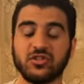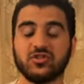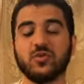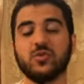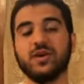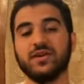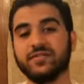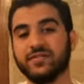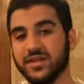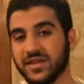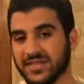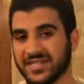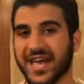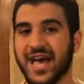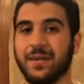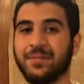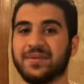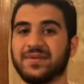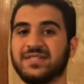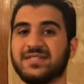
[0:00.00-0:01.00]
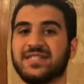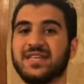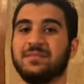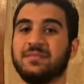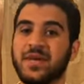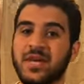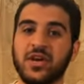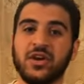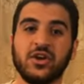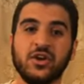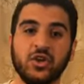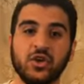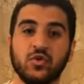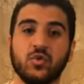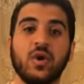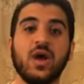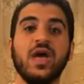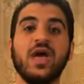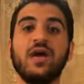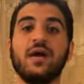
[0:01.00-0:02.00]
So if this happens to me or
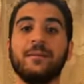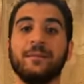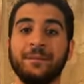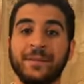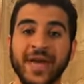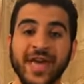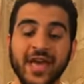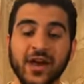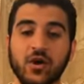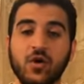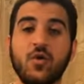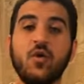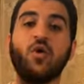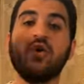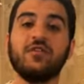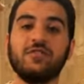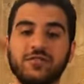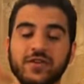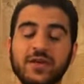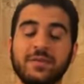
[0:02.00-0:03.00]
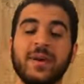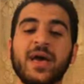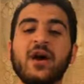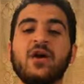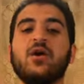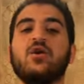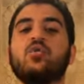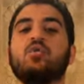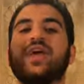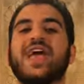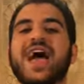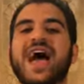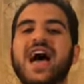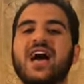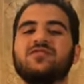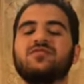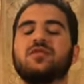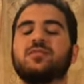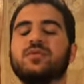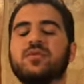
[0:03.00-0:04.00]
you, male or female, we
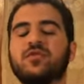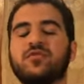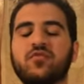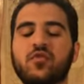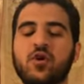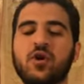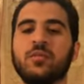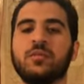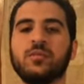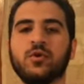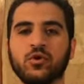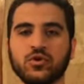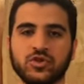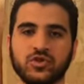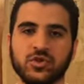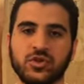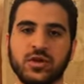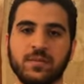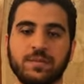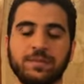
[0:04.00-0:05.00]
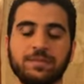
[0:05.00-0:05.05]
have to perform ghusl.